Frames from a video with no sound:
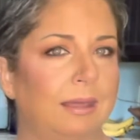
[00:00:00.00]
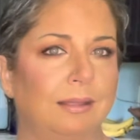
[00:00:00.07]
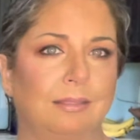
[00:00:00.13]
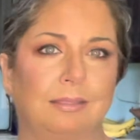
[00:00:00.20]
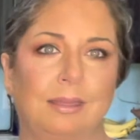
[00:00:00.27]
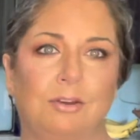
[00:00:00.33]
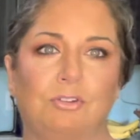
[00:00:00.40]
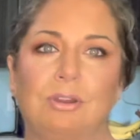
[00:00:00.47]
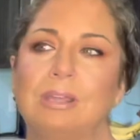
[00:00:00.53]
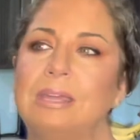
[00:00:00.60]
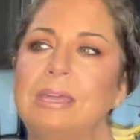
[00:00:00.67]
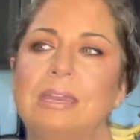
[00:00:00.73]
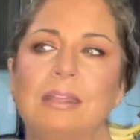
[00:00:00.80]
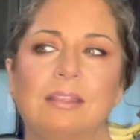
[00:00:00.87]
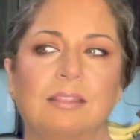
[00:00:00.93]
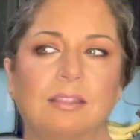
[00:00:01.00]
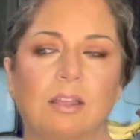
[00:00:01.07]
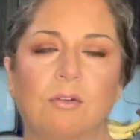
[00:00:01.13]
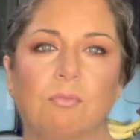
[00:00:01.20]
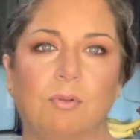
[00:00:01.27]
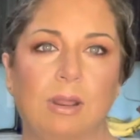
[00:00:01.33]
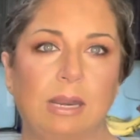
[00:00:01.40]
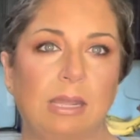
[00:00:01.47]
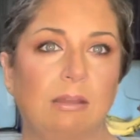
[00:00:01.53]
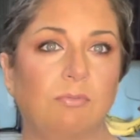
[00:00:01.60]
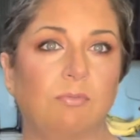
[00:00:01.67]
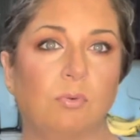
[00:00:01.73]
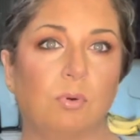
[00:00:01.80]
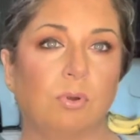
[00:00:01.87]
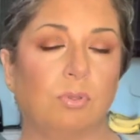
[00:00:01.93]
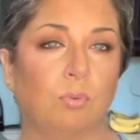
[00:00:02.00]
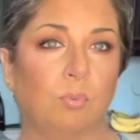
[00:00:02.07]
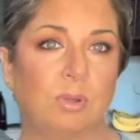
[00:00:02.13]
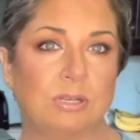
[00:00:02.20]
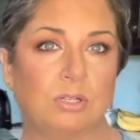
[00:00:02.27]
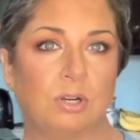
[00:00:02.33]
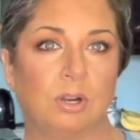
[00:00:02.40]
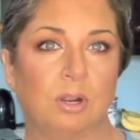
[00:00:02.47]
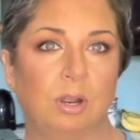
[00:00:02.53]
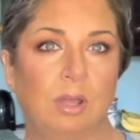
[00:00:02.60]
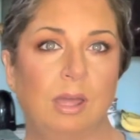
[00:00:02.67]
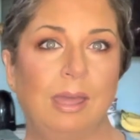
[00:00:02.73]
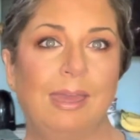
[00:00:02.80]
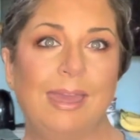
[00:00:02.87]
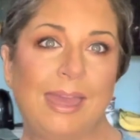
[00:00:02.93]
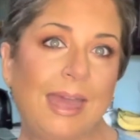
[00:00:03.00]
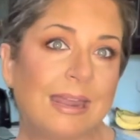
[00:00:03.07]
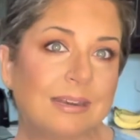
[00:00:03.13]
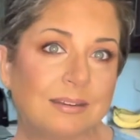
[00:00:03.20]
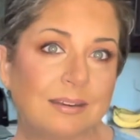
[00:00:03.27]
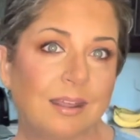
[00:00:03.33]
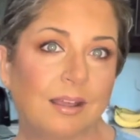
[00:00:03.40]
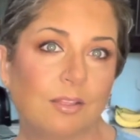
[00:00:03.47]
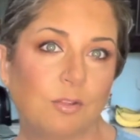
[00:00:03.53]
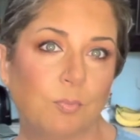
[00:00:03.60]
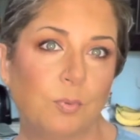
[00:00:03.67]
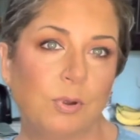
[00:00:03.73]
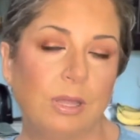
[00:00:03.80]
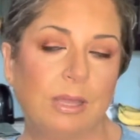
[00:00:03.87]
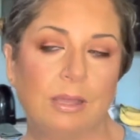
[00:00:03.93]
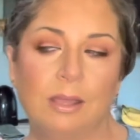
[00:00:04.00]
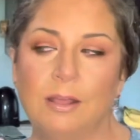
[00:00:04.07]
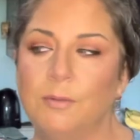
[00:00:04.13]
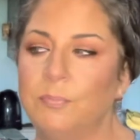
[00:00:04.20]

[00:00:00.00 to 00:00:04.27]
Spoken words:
etc., getting stuff ready for the winter and next spring.